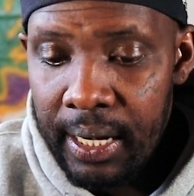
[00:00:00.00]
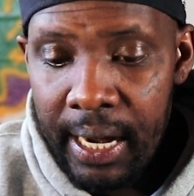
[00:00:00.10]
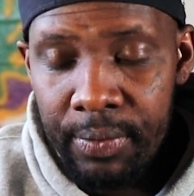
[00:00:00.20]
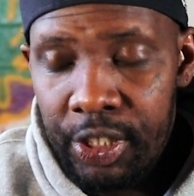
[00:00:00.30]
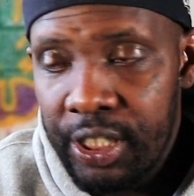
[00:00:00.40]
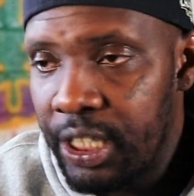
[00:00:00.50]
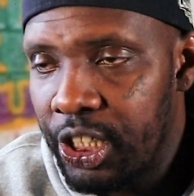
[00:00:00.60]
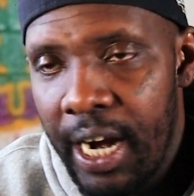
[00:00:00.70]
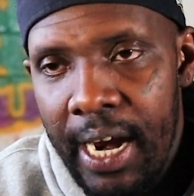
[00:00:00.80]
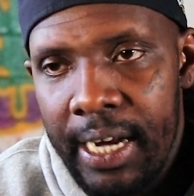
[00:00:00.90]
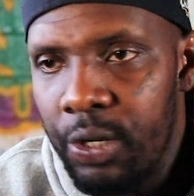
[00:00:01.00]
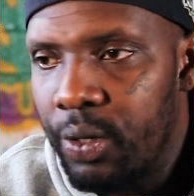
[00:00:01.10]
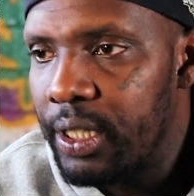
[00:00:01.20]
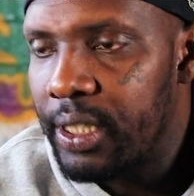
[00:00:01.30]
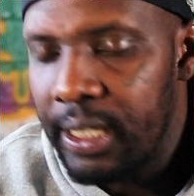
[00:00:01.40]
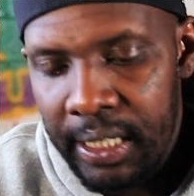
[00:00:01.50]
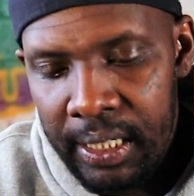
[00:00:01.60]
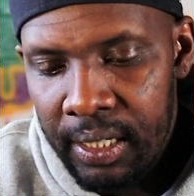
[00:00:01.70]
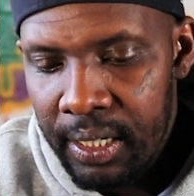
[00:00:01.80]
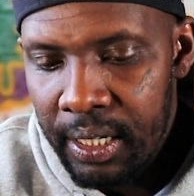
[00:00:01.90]
every snitch gang you could
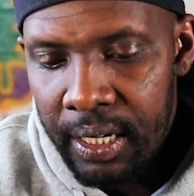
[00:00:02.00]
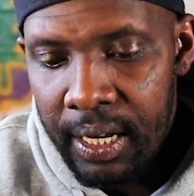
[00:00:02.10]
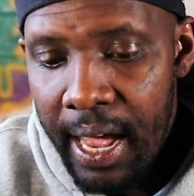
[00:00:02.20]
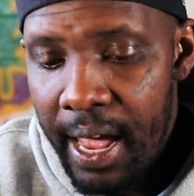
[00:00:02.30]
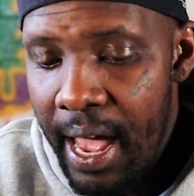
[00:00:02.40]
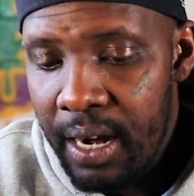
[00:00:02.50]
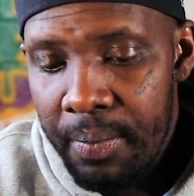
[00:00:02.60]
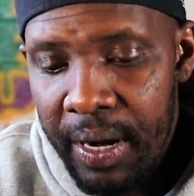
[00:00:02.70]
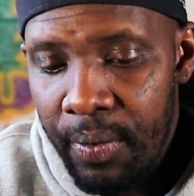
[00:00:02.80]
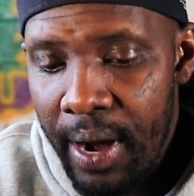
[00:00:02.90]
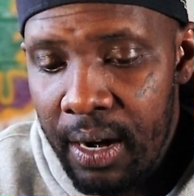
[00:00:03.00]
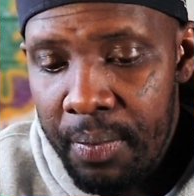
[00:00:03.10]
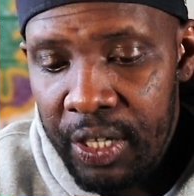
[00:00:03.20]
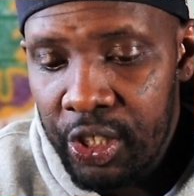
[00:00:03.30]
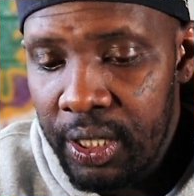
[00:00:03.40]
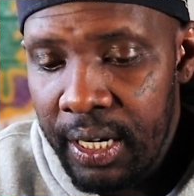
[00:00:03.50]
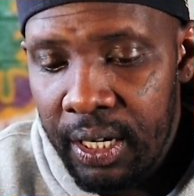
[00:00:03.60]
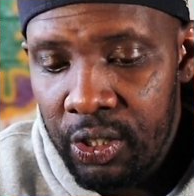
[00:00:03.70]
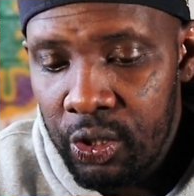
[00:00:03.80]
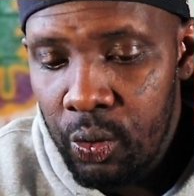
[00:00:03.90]
see. I done been around a bunch of
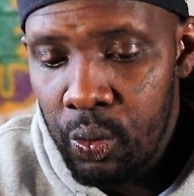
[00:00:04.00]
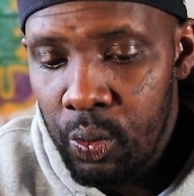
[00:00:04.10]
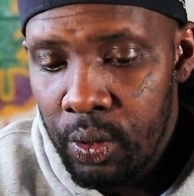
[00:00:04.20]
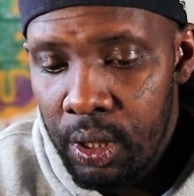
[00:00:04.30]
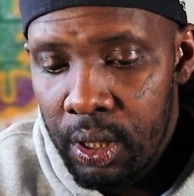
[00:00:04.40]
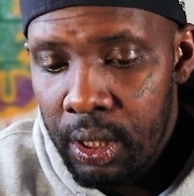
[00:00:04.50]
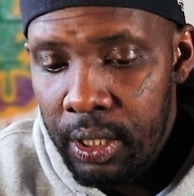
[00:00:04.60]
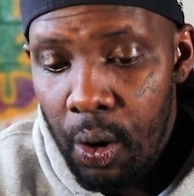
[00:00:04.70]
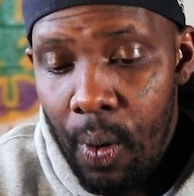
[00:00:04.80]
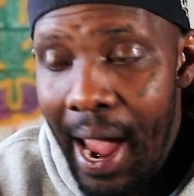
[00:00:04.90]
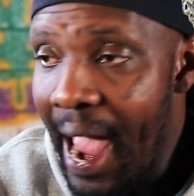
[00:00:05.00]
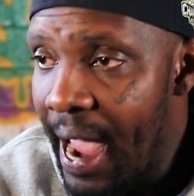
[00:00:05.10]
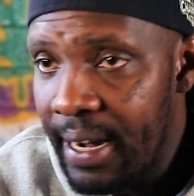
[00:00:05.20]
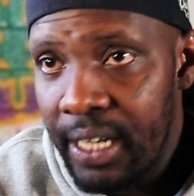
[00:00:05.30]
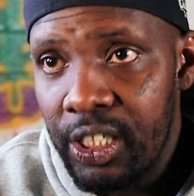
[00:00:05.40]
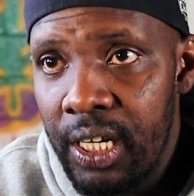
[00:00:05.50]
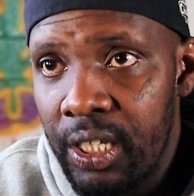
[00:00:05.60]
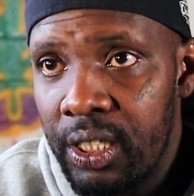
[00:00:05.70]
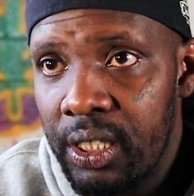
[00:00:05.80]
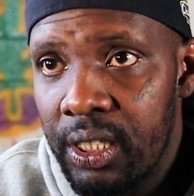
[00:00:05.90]
niggas who don't hide their
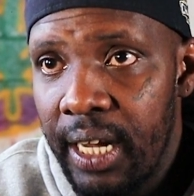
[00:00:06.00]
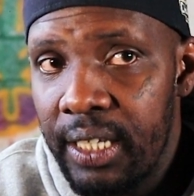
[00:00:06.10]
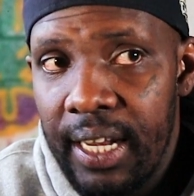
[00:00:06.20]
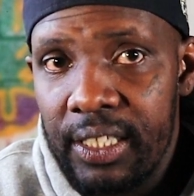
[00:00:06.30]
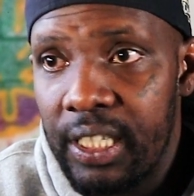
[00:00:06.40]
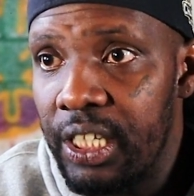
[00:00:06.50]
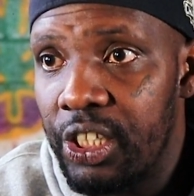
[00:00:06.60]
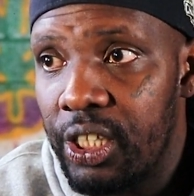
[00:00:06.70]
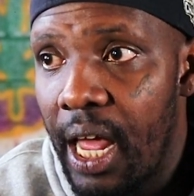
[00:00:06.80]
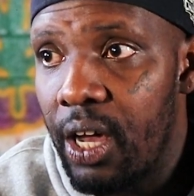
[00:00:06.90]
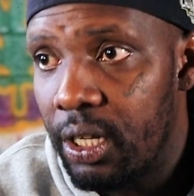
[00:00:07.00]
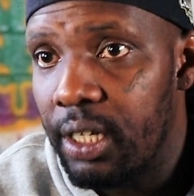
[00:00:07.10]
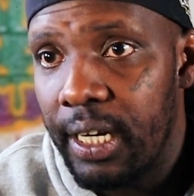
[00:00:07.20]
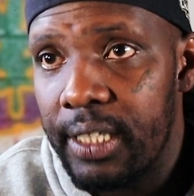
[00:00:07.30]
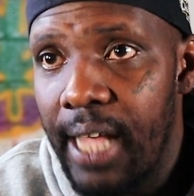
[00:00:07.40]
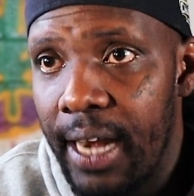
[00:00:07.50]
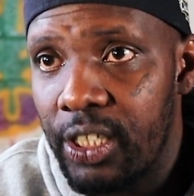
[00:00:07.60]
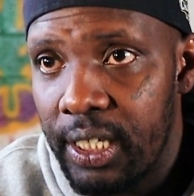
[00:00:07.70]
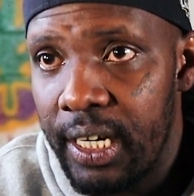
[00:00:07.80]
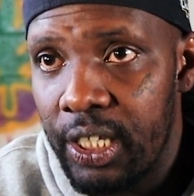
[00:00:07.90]
snitches. They, they teach other niggas how to
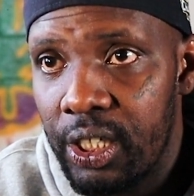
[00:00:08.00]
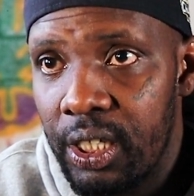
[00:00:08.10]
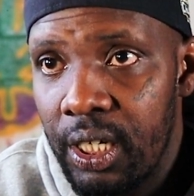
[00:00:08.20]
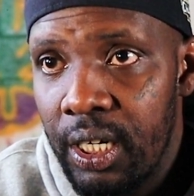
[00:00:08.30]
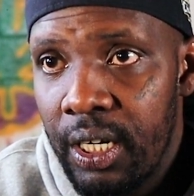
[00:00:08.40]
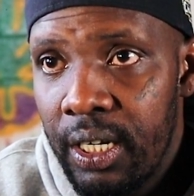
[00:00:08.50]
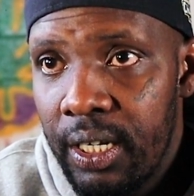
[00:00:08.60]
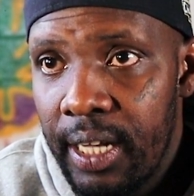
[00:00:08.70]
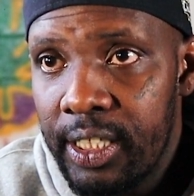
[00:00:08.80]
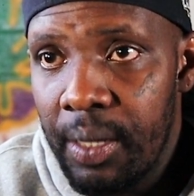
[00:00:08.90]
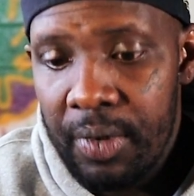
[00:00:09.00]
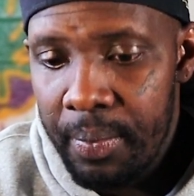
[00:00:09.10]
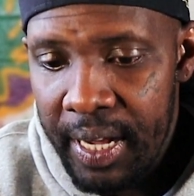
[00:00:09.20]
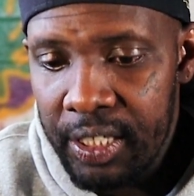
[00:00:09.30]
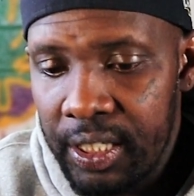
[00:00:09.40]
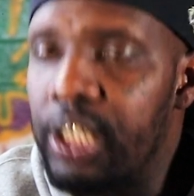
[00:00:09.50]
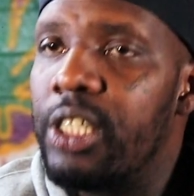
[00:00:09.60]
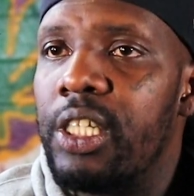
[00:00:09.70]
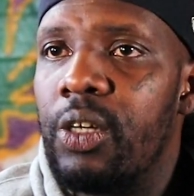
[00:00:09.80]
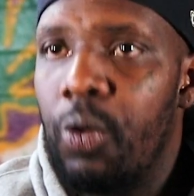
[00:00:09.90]
snitch. They some of the best
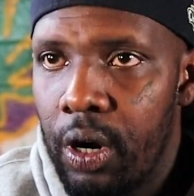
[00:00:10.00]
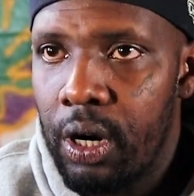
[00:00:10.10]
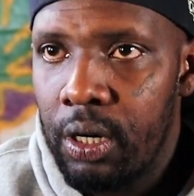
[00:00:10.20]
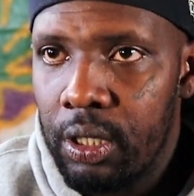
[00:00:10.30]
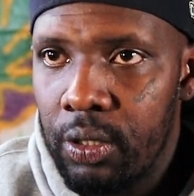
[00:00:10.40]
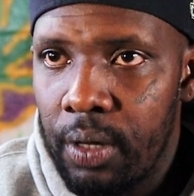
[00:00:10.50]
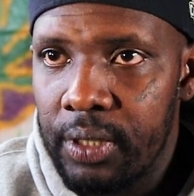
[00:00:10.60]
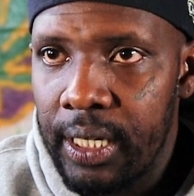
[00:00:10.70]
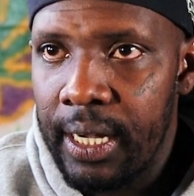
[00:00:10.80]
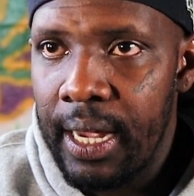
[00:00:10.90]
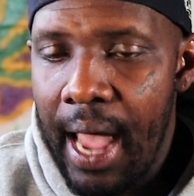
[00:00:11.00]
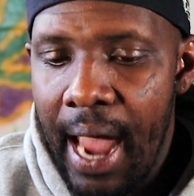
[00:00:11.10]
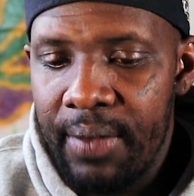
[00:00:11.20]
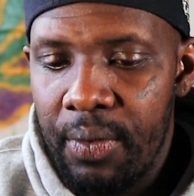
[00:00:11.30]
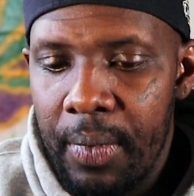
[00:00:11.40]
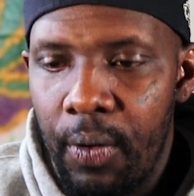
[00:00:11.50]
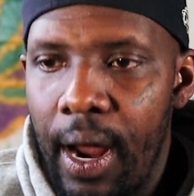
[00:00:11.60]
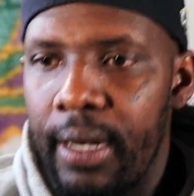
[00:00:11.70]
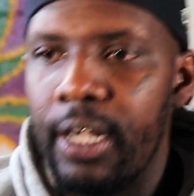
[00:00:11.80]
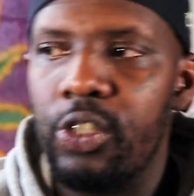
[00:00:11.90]
snitches in the world. You know what I'm saying? I even been
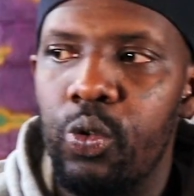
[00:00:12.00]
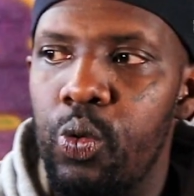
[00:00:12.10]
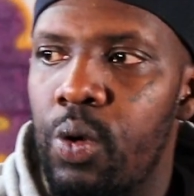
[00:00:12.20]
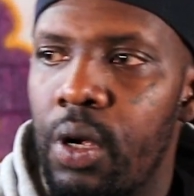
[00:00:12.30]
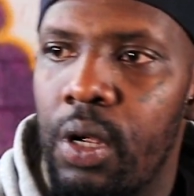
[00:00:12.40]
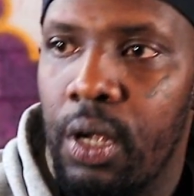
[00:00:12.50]
around niggas who